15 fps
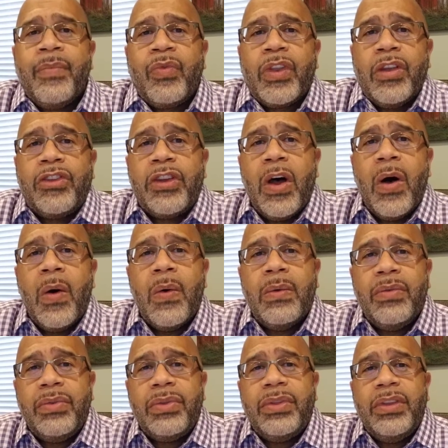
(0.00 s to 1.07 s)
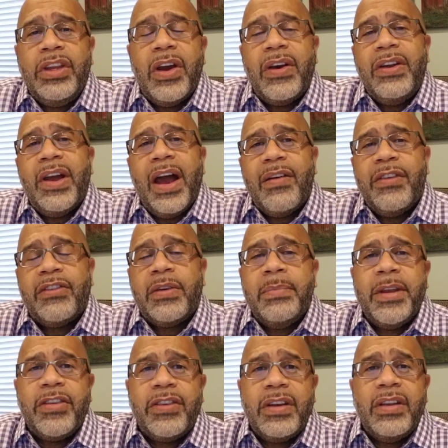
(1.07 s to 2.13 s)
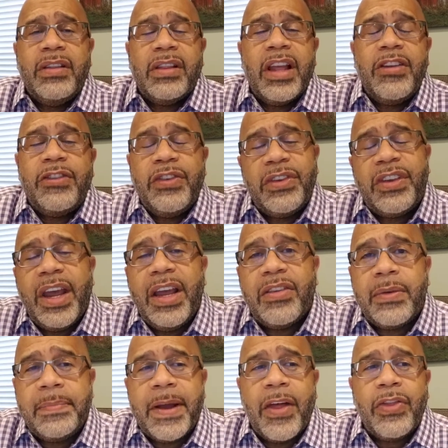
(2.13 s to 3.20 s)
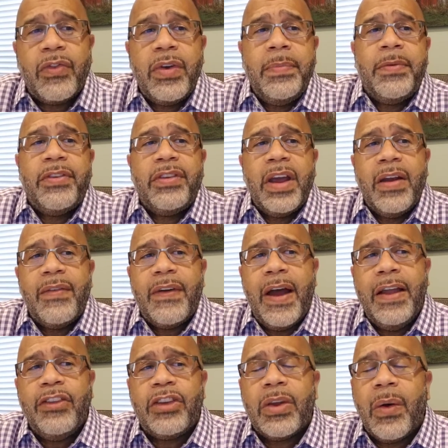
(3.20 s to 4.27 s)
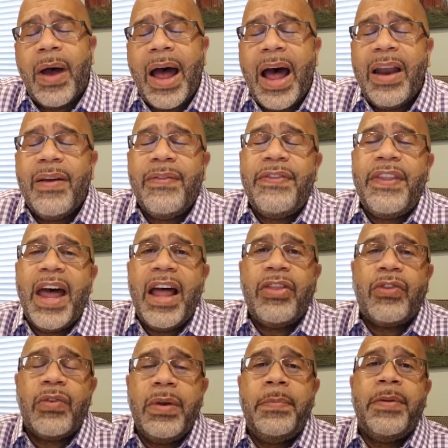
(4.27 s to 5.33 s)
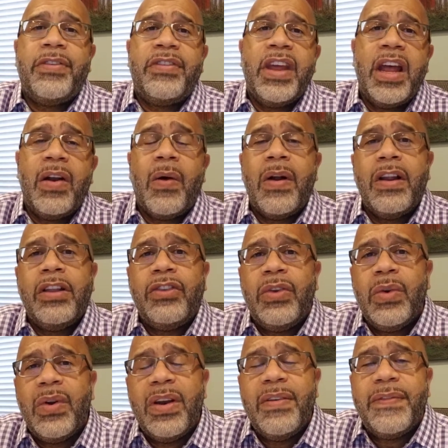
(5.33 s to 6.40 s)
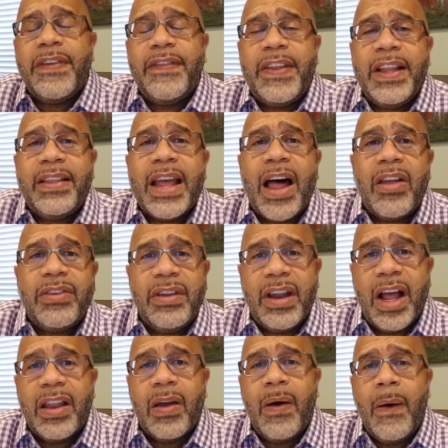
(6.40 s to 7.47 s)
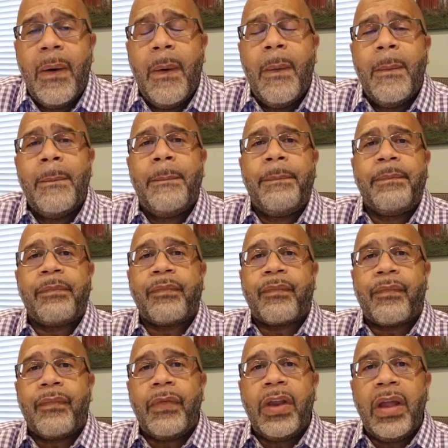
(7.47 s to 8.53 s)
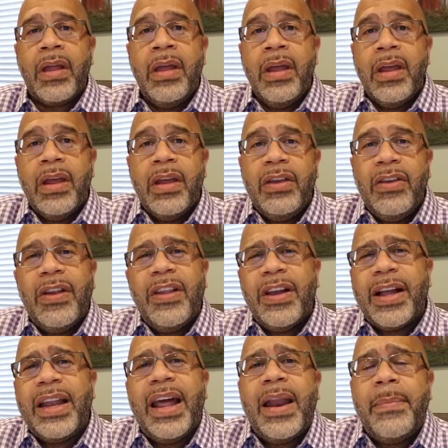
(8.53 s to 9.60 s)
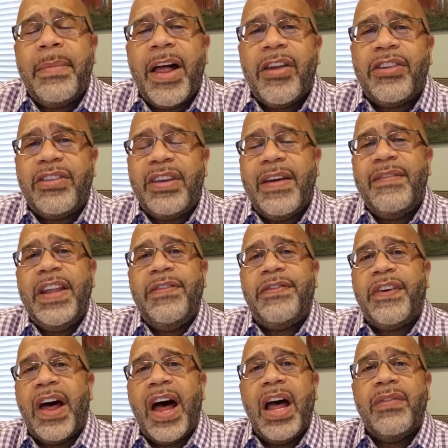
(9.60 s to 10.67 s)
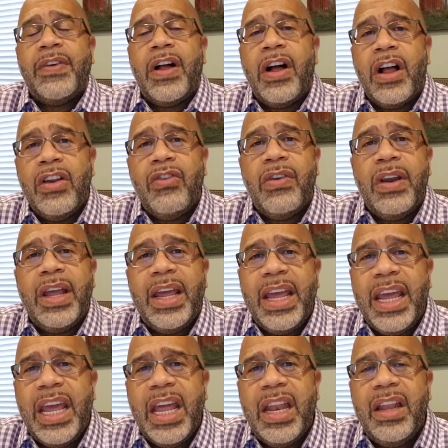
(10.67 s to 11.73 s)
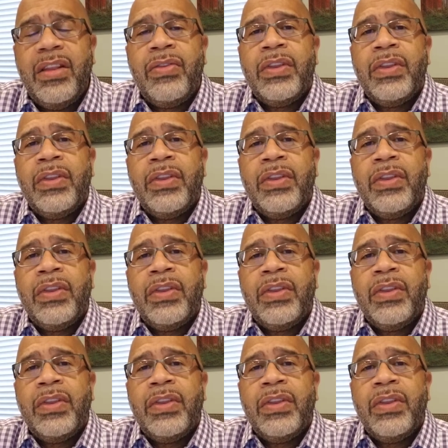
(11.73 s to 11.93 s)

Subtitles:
So your average commission, let's just say, is about 3%, right? So out of that 3% on a $250,000 home, you're looking at about $7,500 in